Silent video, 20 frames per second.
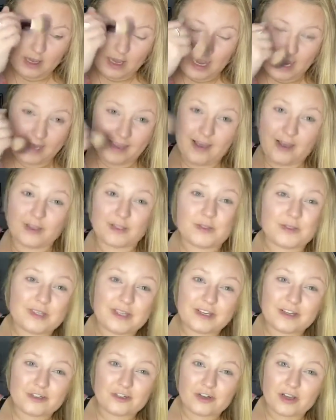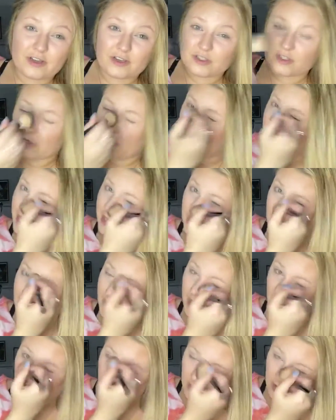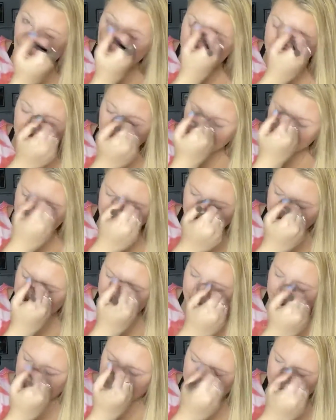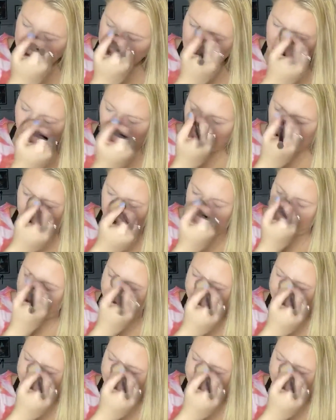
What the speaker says: I also did a drugstore makeup haul on Amazon, so